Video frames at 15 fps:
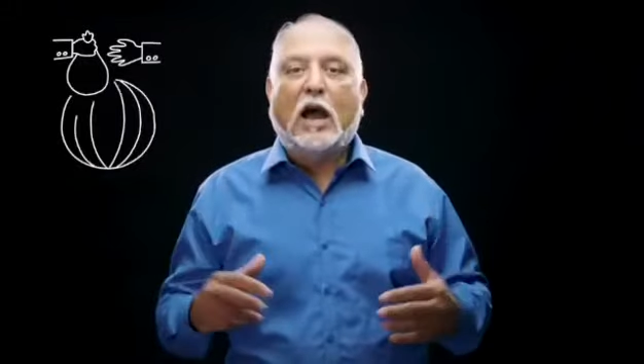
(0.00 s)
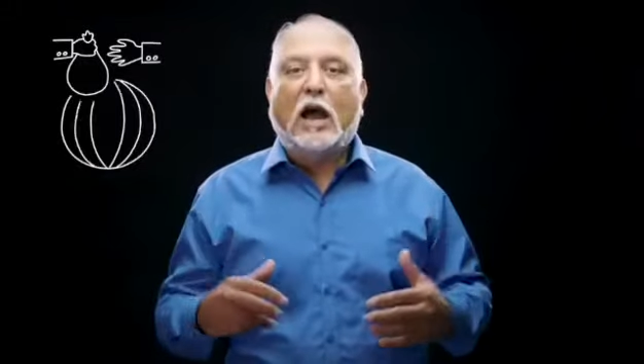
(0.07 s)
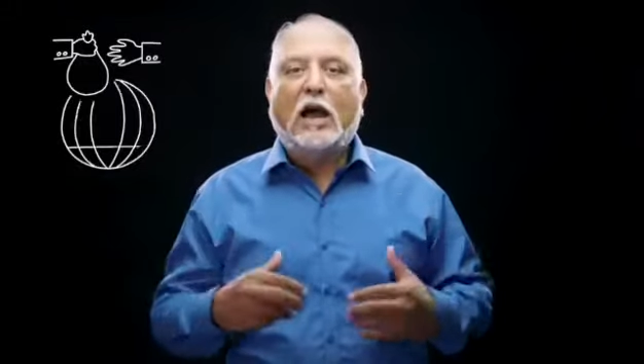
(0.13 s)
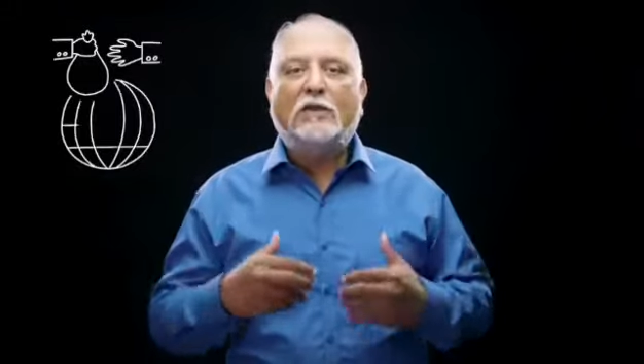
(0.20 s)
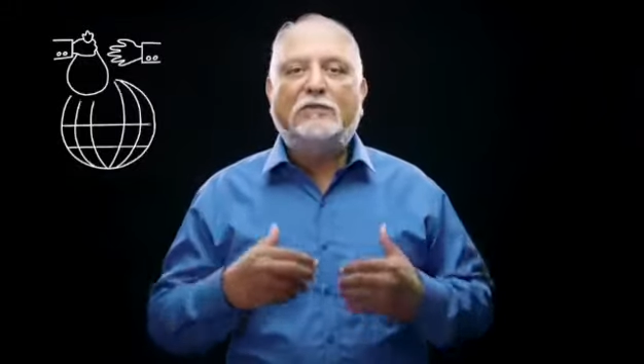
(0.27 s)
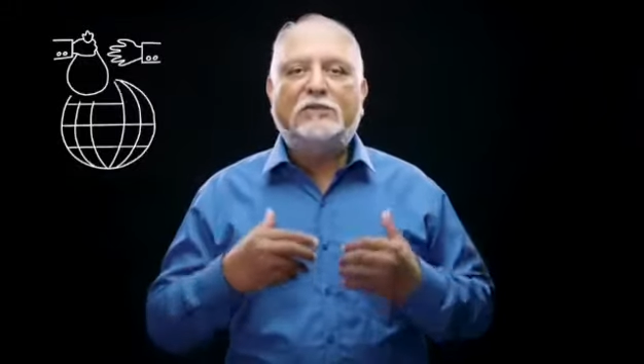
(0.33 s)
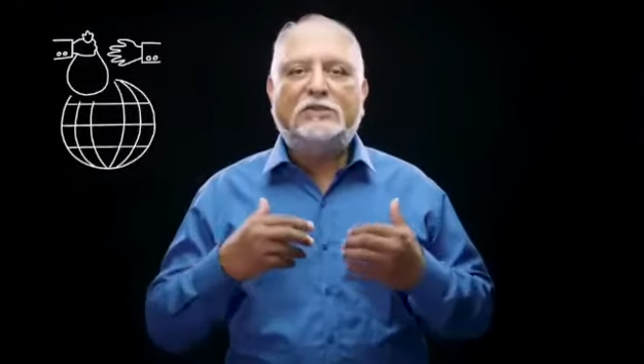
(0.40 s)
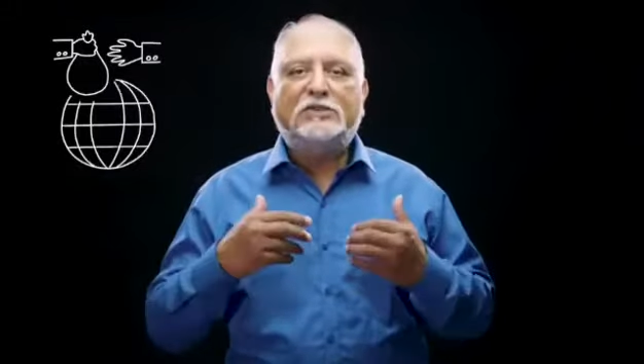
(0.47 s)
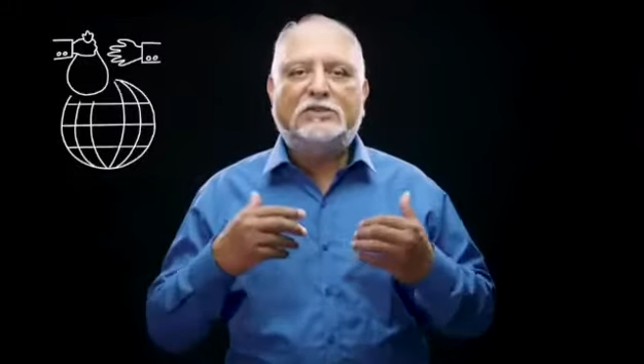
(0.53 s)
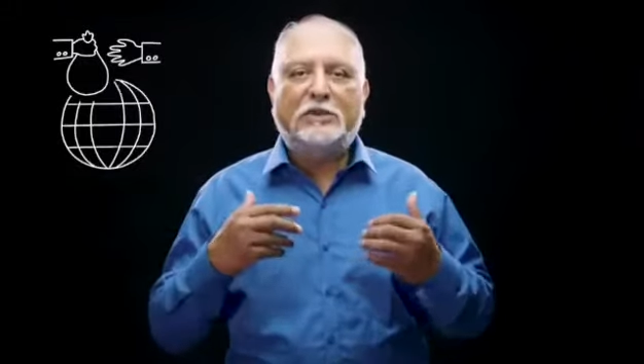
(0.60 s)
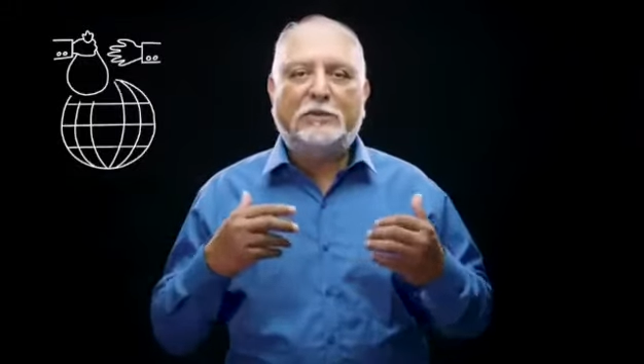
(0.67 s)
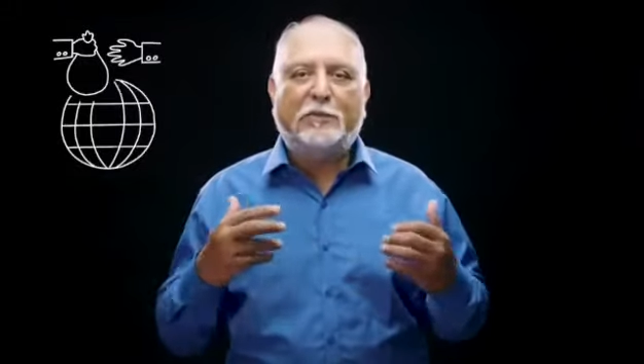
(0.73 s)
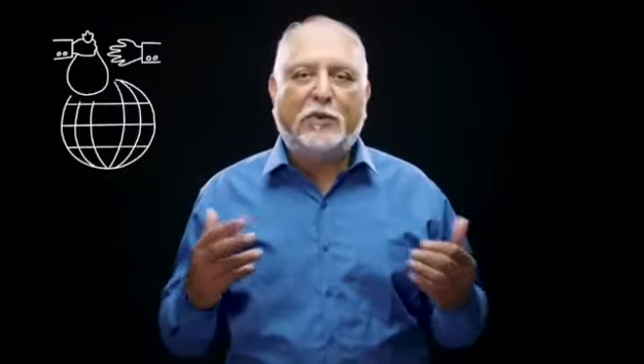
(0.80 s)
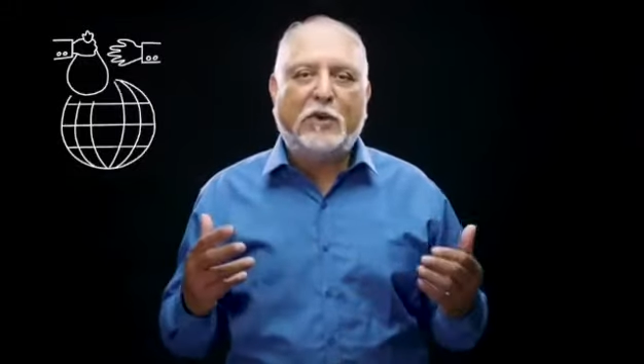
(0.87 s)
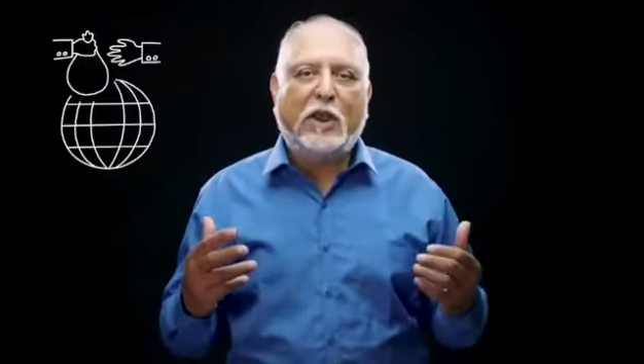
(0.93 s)
I was
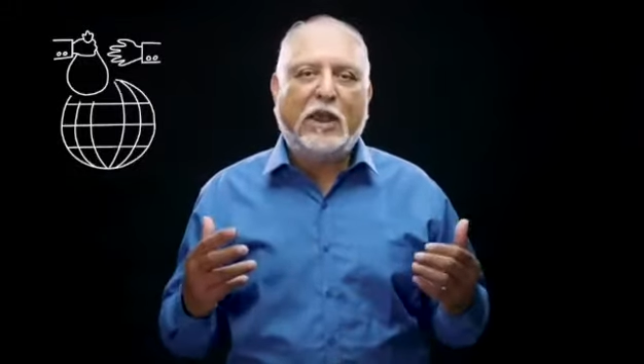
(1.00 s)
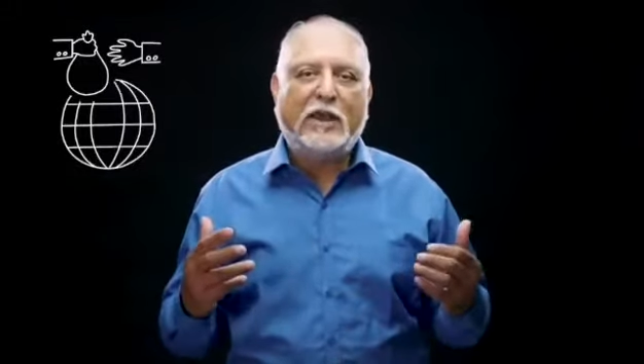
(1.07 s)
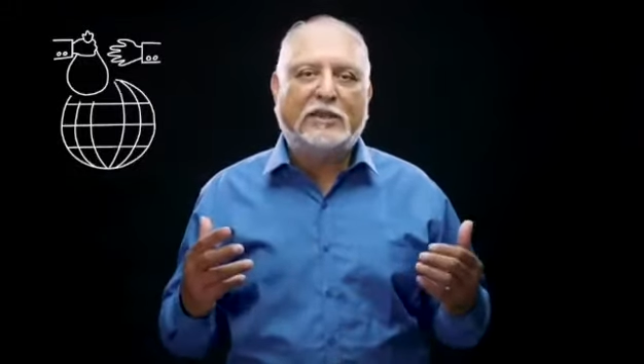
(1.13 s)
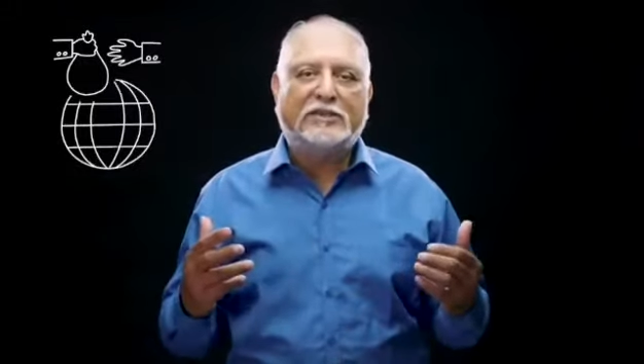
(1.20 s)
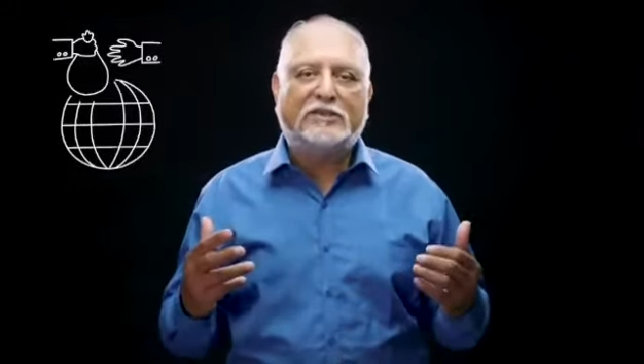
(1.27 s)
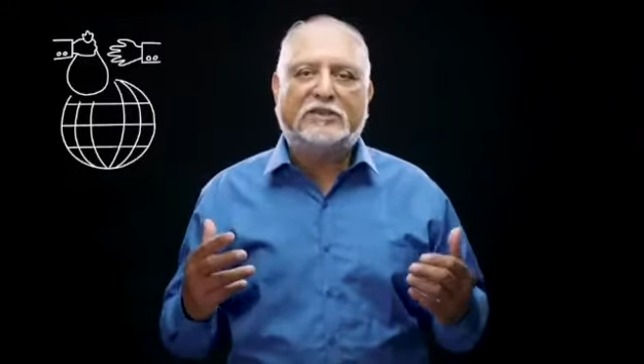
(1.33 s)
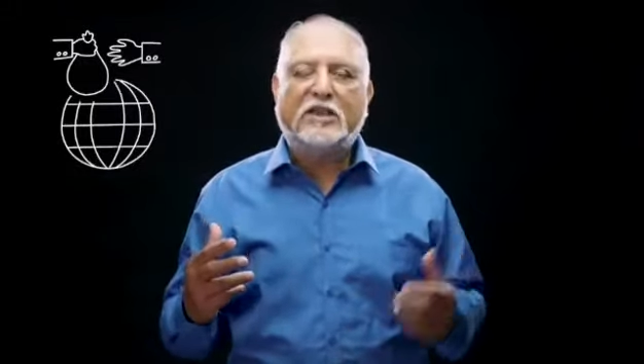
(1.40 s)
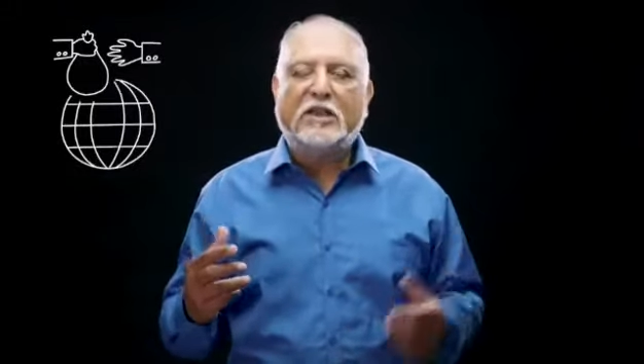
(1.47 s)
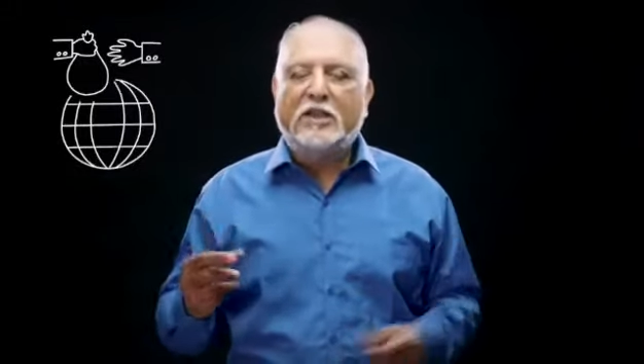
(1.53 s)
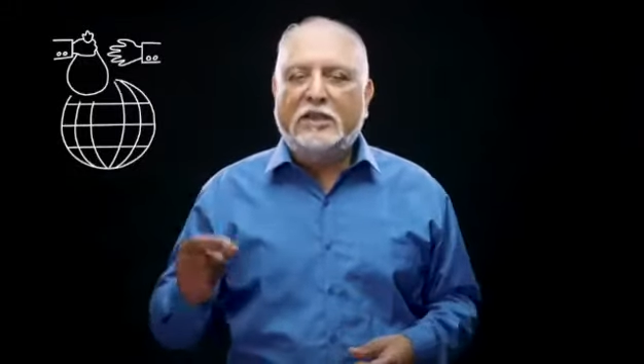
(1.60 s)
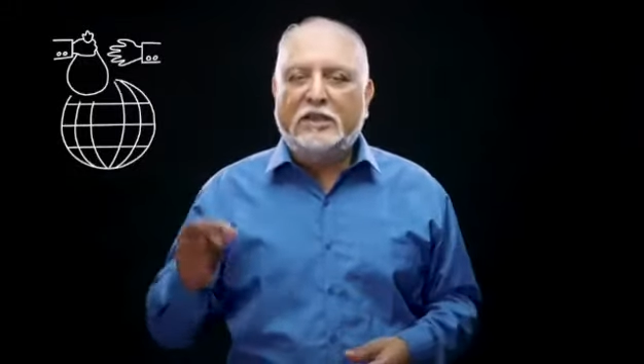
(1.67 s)
surprised